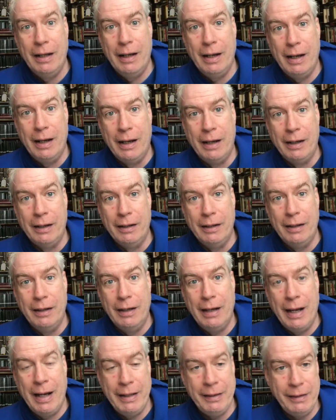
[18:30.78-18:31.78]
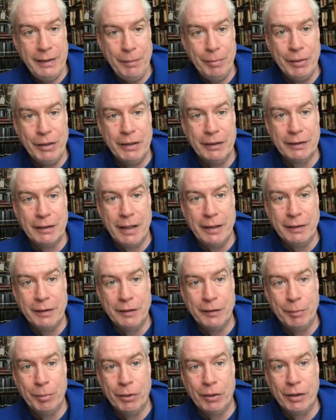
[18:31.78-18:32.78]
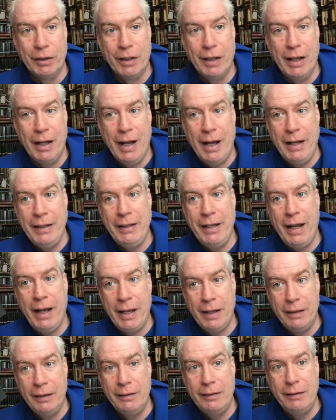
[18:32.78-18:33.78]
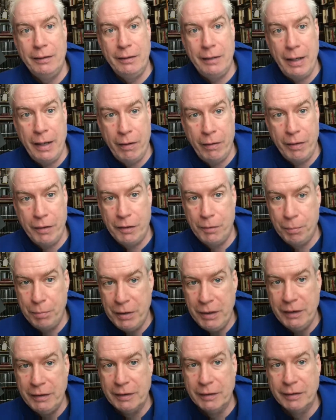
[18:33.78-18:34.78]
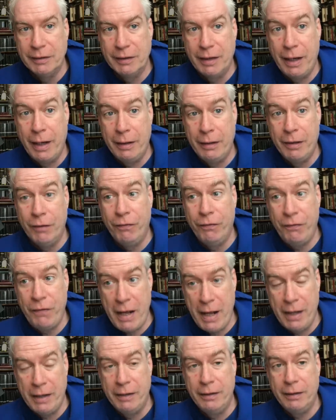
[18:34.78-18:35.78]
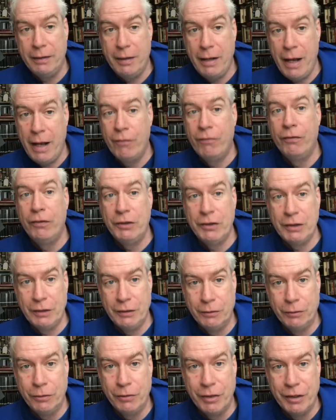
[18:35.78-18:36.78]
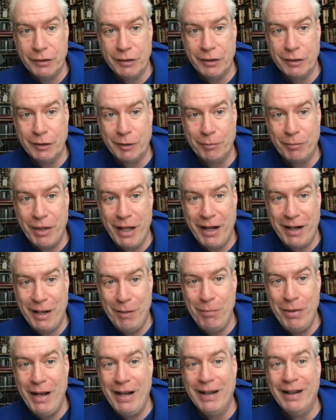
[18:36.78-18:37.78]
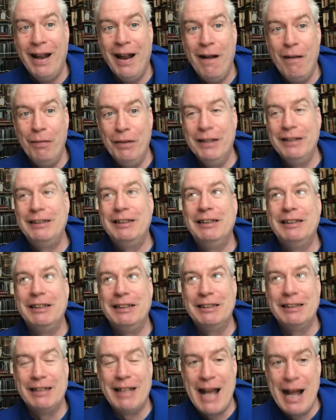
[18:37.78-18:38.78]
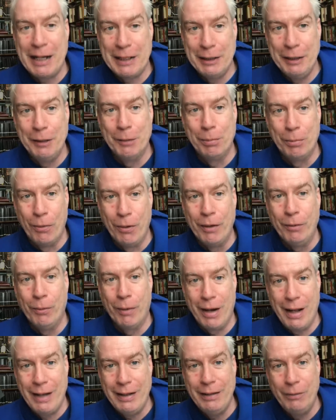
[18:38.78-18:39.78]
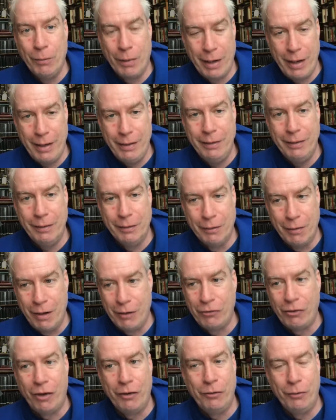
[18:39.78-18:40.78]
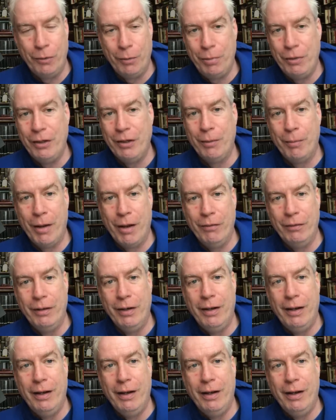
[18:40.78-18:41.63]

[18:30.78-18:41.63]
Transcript: uh, I deeply dislike this book. I can tear it to pieces and defend every single criticism that I make. This is exactly the point. When I when I launch onto an opinion about